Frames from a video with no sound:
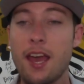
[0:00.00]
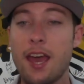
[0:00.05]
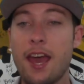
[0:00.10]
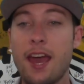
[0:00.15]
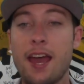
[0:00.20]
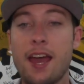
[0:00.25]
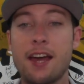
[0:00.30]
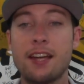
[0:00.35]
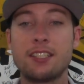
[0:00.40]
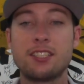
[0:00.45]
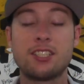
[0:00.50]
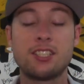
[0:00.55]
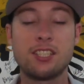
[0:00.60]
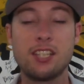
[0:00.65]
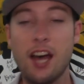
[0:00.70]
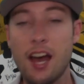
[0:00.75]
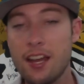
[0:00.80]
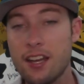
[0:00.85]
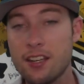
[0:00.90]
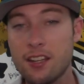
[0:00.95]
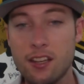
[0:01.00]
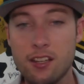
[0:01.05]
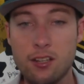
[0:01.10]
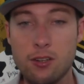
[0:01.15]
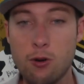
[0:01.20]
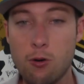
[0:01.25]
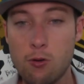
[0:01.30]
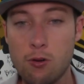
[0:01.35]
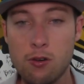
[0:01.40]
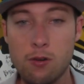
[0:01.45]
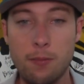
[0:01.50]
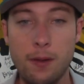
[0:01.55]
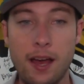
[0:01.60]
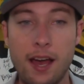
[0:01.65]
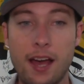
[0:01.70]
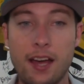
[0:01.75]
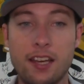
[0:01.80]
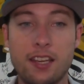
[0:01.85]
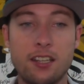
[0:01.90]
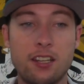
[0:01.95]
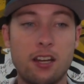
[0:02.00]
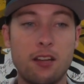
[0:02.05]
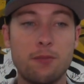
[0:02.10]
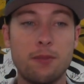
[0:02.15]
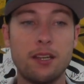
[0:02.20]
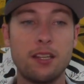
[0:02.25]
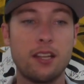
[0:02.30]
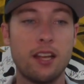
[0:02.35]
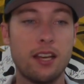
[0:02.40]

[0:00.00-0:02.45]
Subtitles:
and sign another quarterback, you know what I mean?